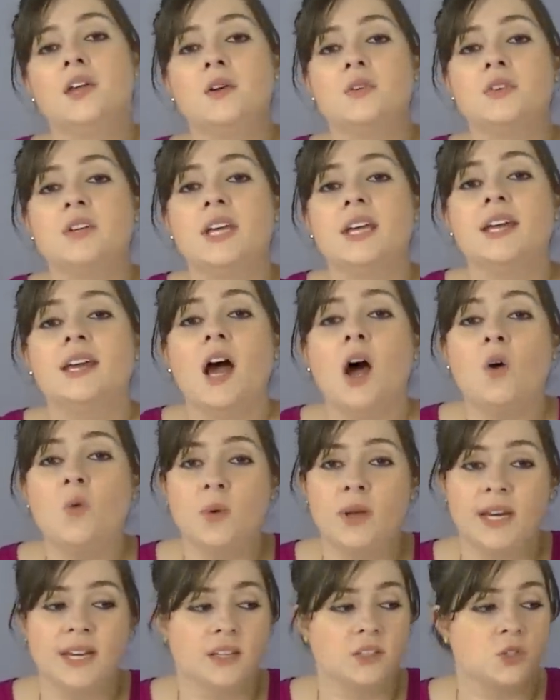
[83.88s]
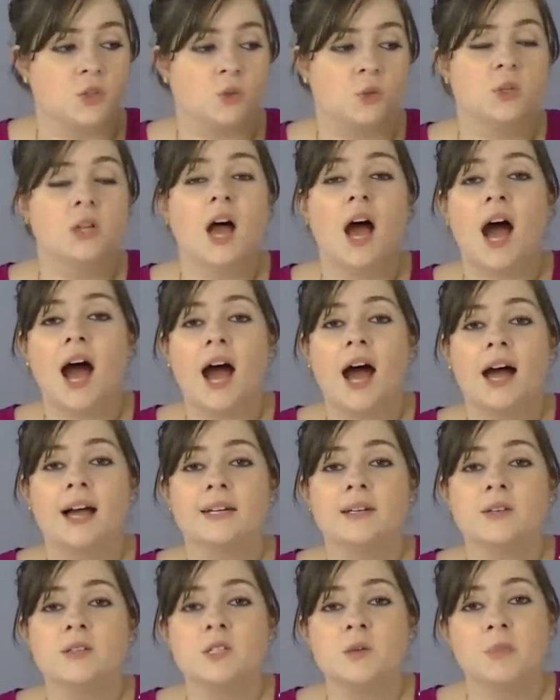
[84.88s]
You'll need a weeding tool.
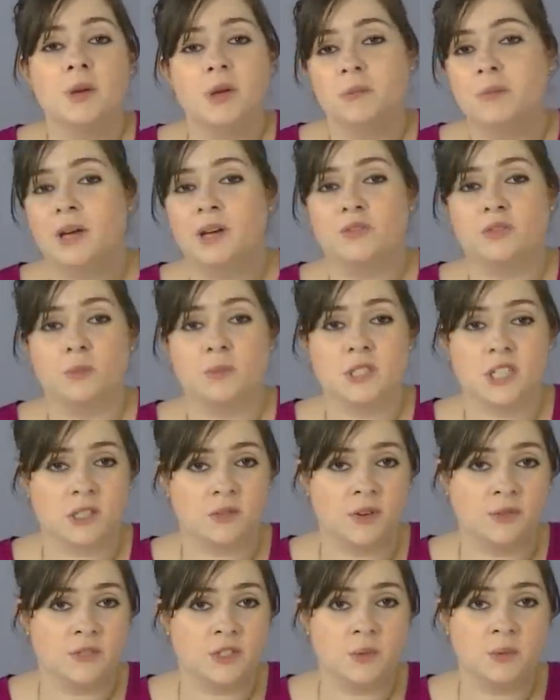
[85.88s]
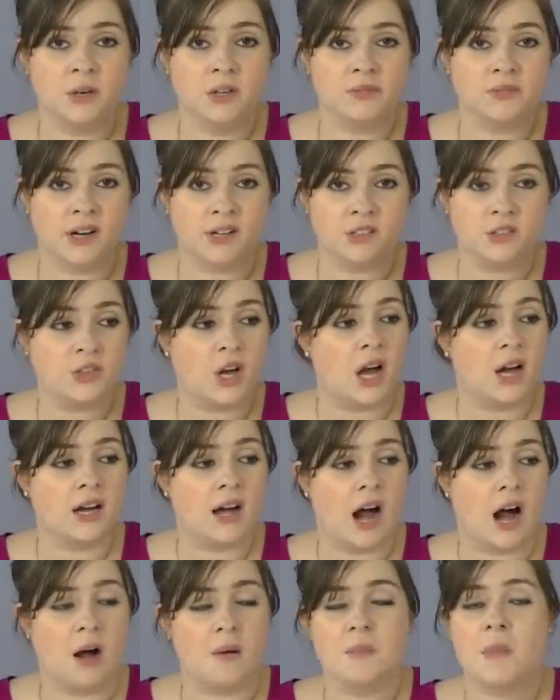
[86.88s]
I use a pen from
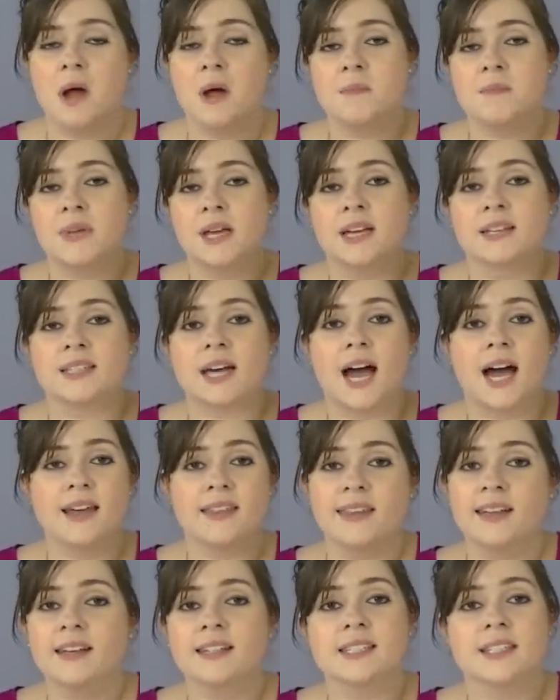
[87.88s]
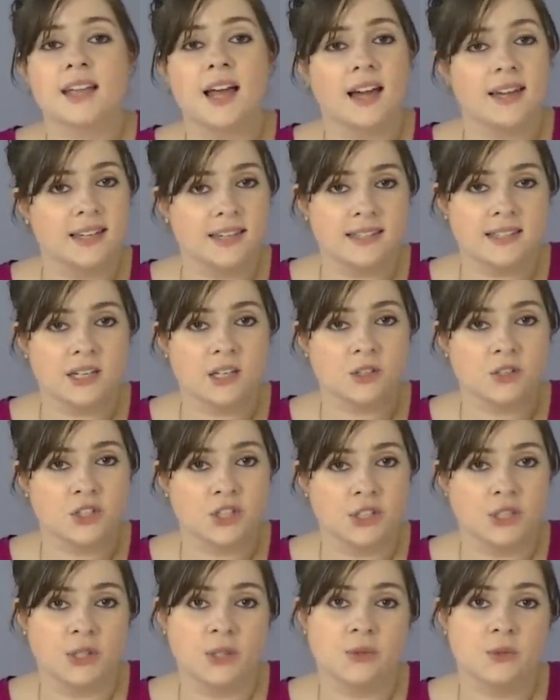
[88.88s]
651vinyl.com because I think it's a lot easier
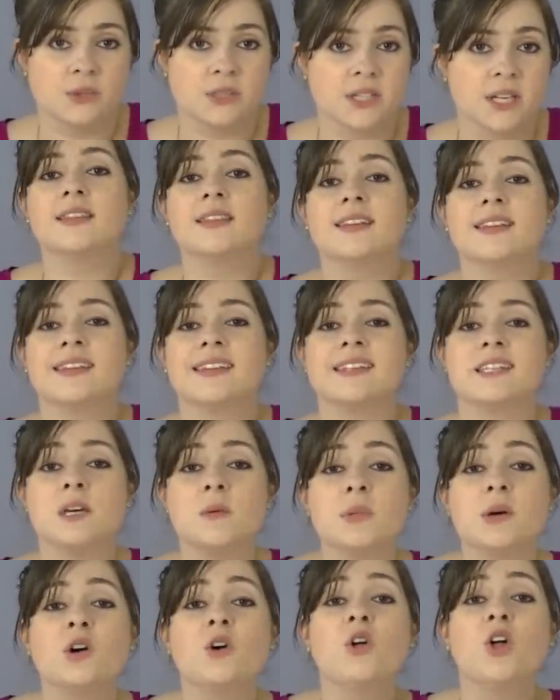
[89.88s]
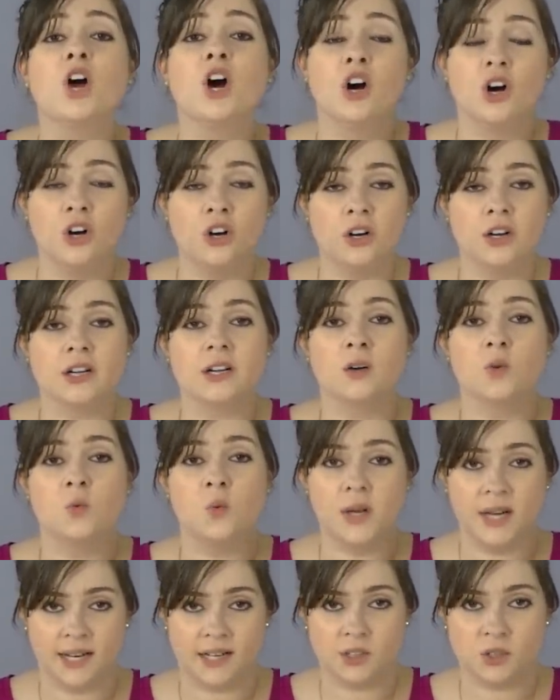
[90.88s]
to use than the typical hook
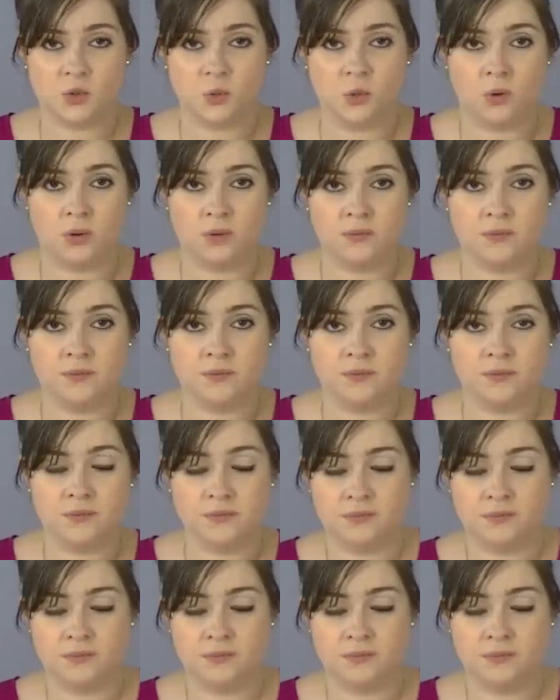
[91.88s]
weeding tool.